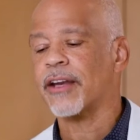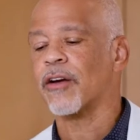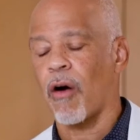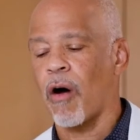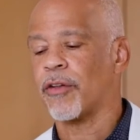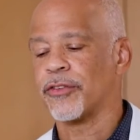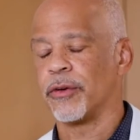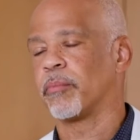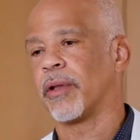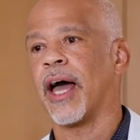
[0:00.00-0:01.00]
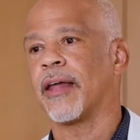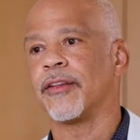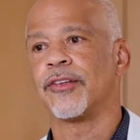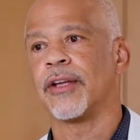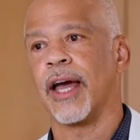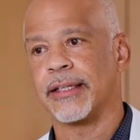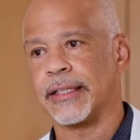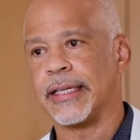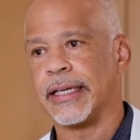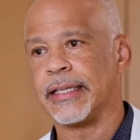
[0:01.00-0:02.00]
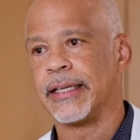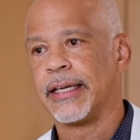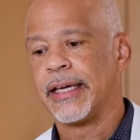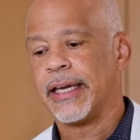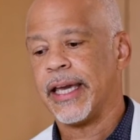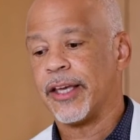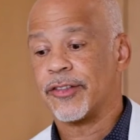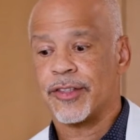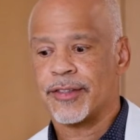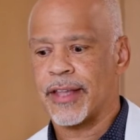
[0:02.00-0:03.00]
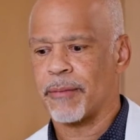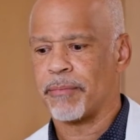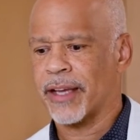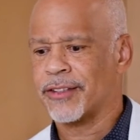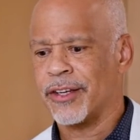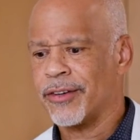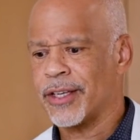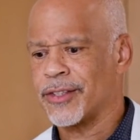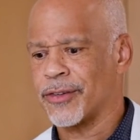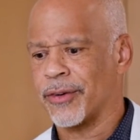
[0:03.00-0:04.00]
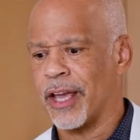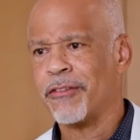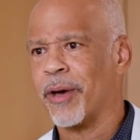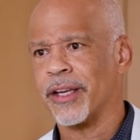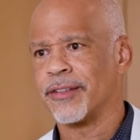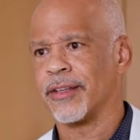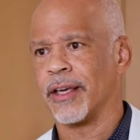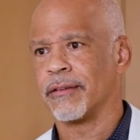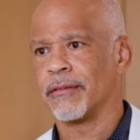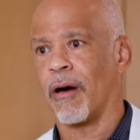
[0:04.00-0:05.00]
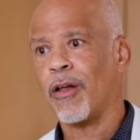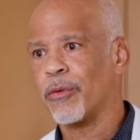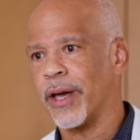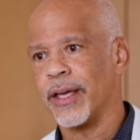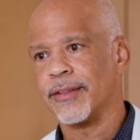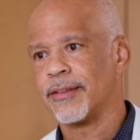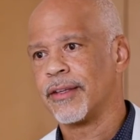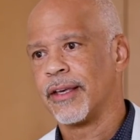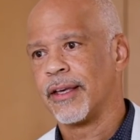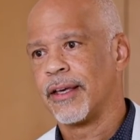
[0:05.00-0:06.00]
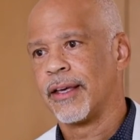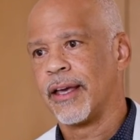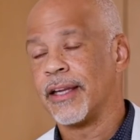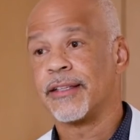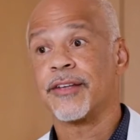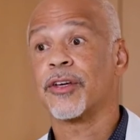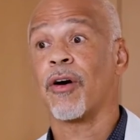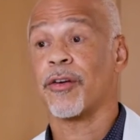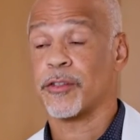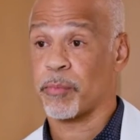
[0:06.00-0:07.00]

at all to imply that you're not clean. It's just that bacteria is on everybody's skin, always. And it doesn't cause a